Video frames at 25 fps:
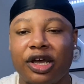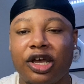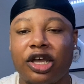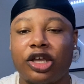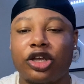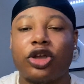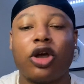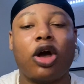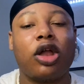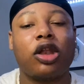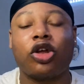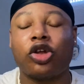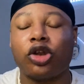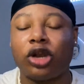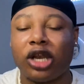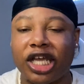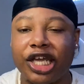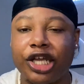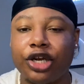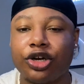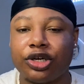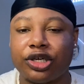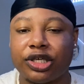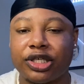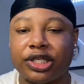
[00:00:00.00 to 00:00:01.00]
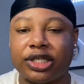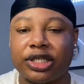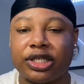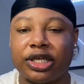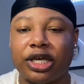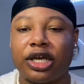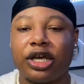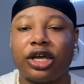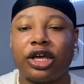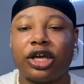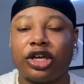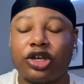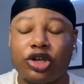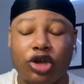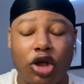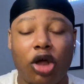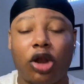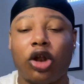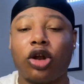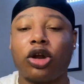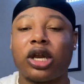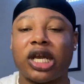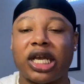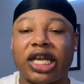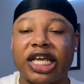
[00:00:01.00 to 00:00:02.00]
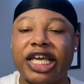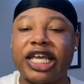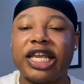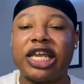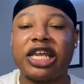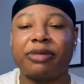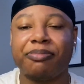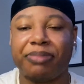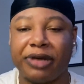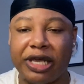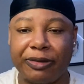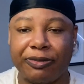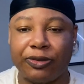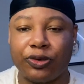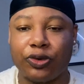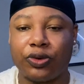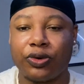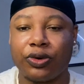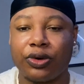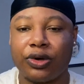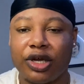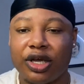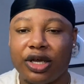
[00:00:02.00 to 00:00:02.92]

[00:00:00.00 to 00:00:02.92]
Y'all are leaders. Y'all are leading people.